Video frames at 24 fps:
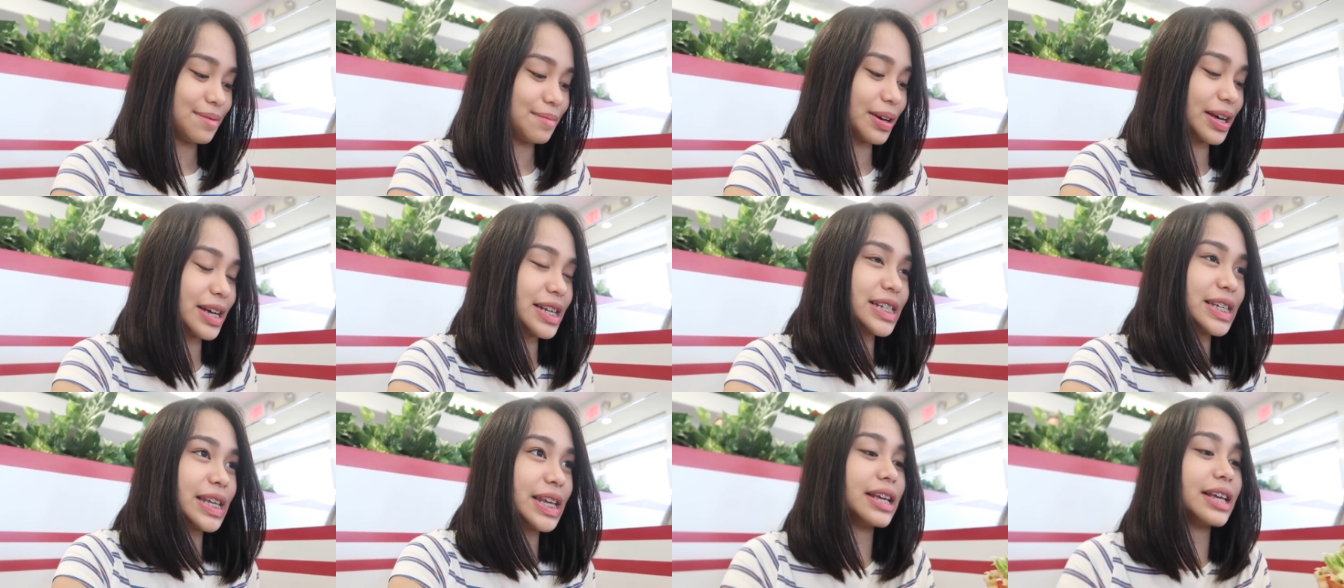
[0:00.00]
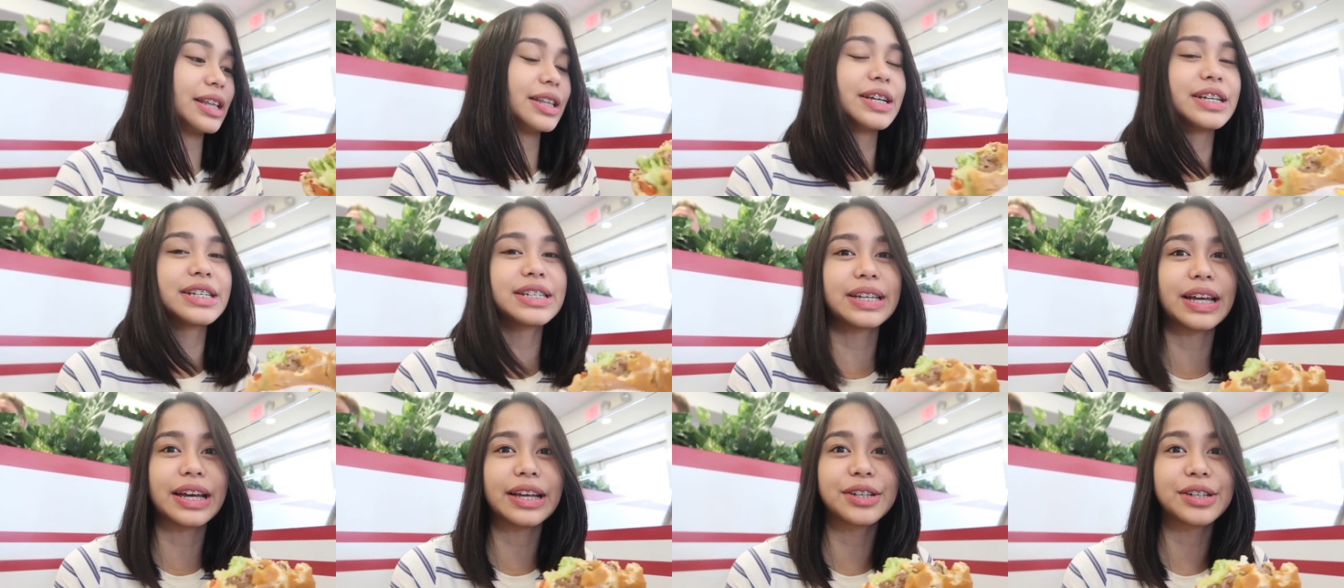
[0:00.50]
because he
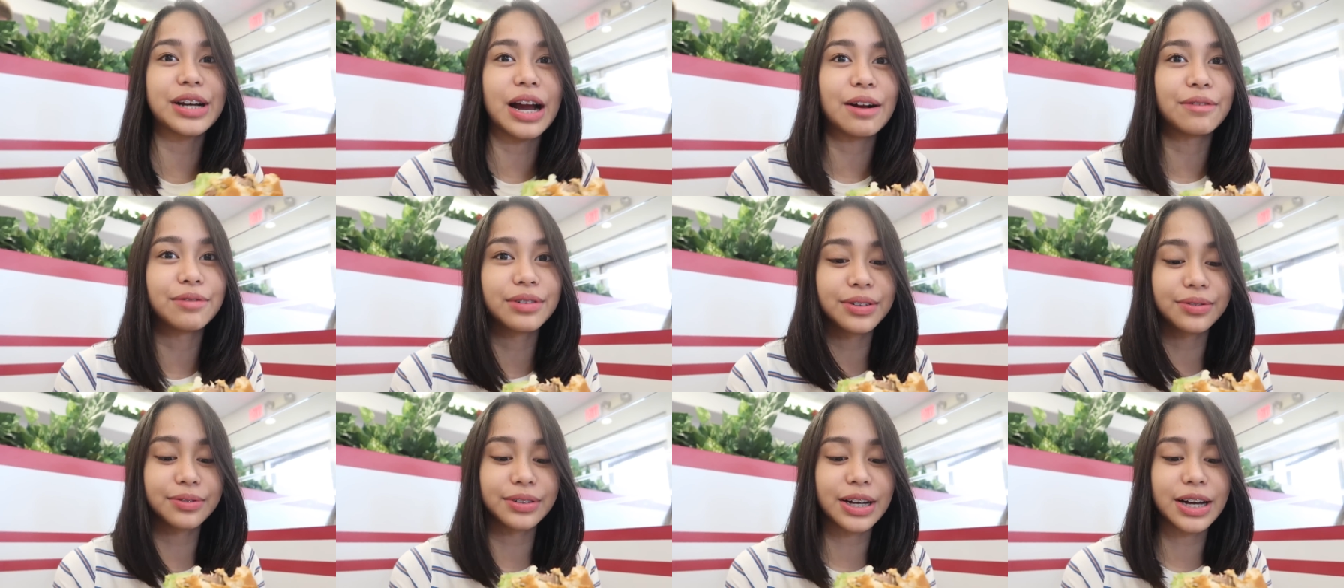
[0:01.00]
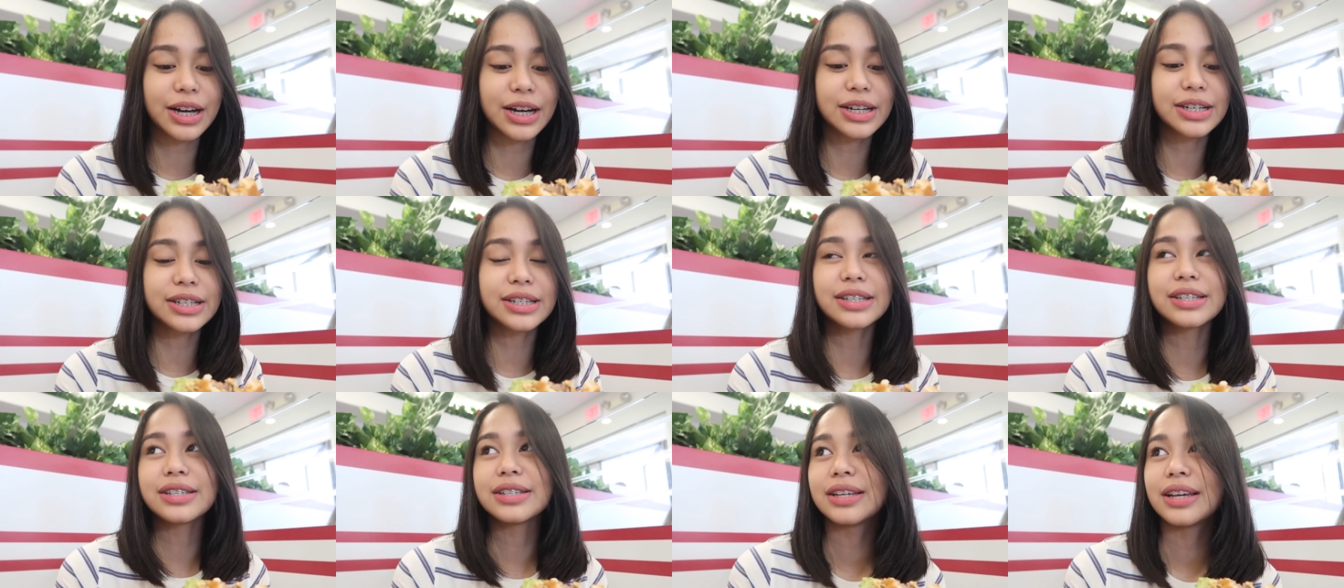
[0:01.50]
does like travel vlogs,
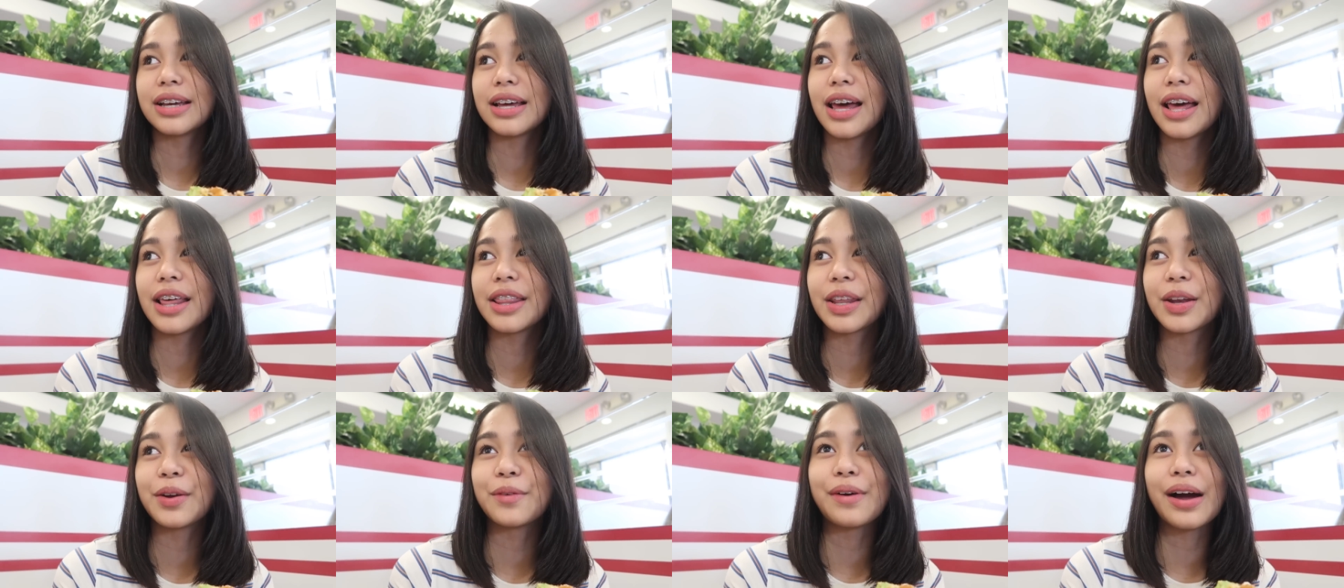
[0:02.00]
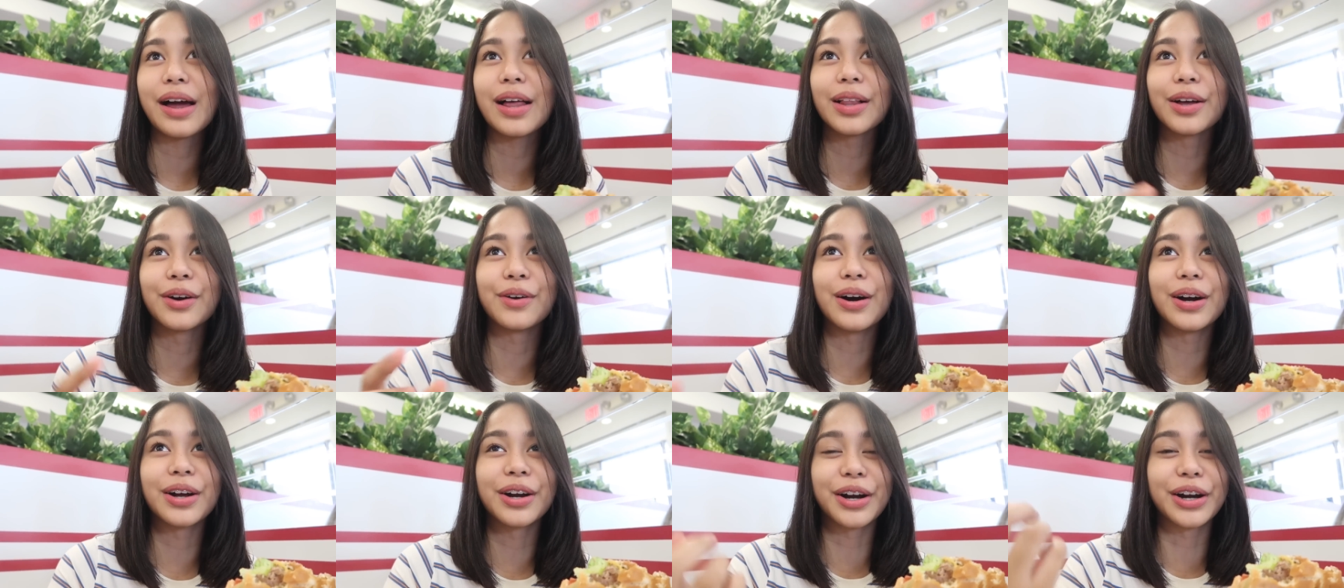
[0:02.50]
and then a while
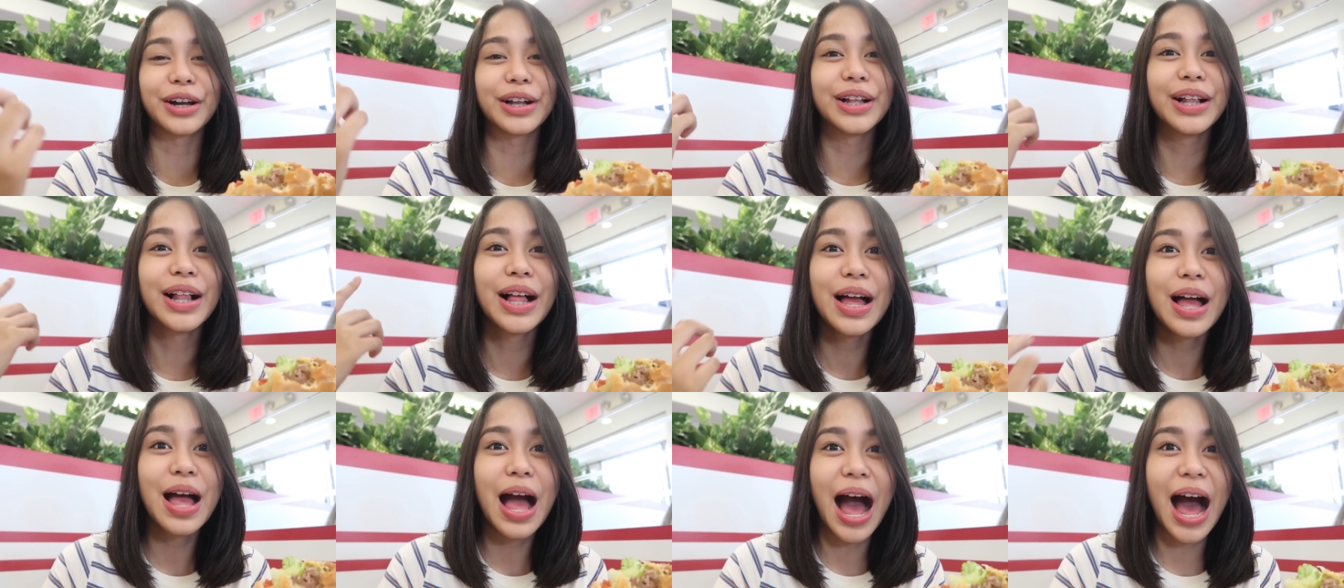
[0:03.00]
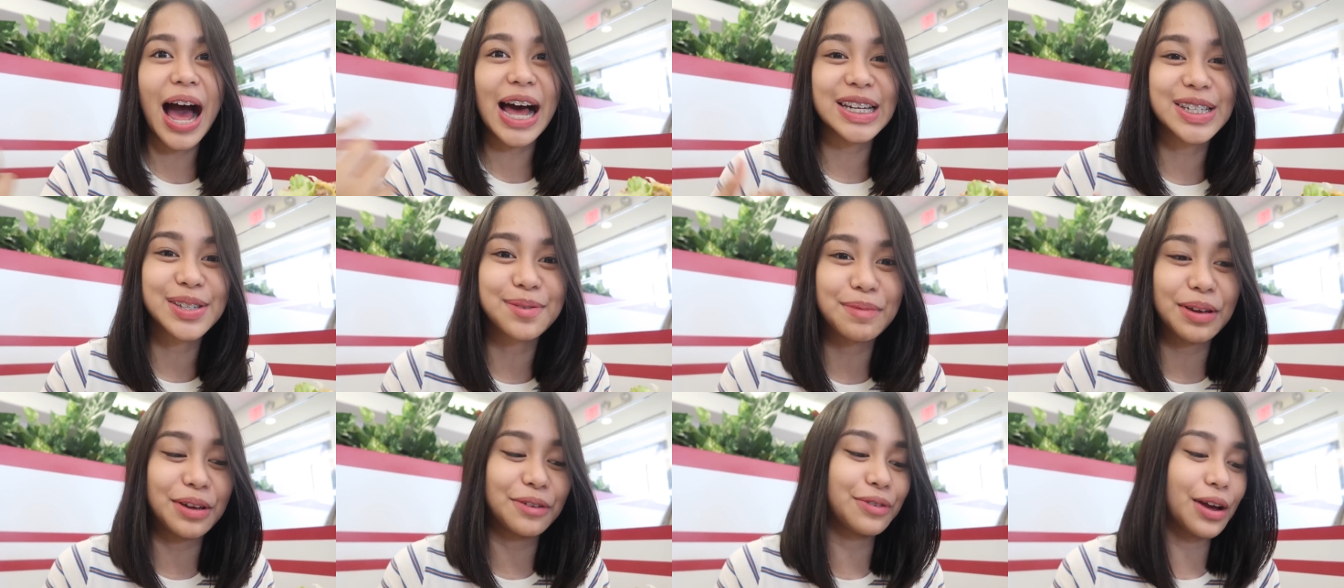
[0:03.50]
ago a girl
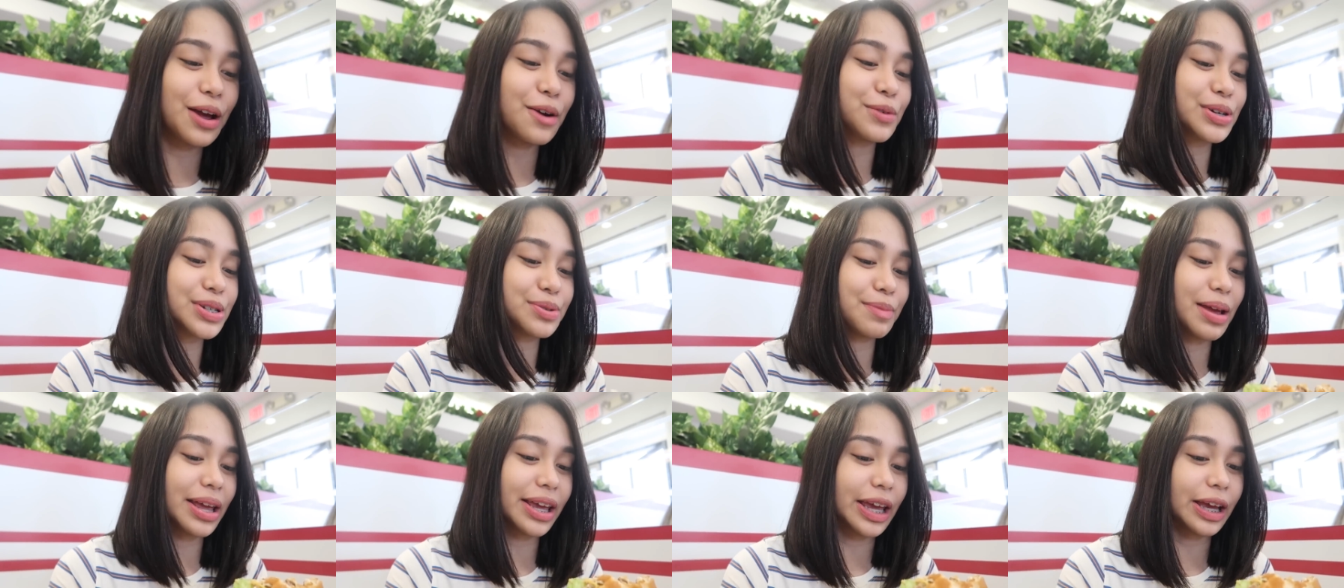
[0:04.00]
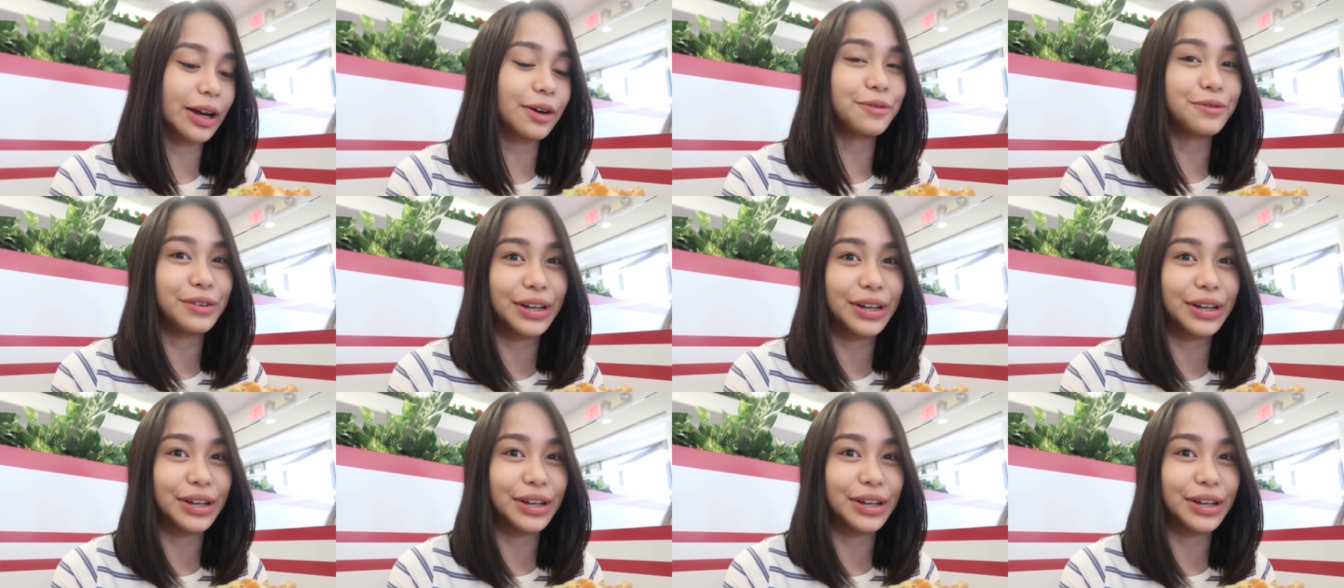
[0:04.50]
asked me if I was making a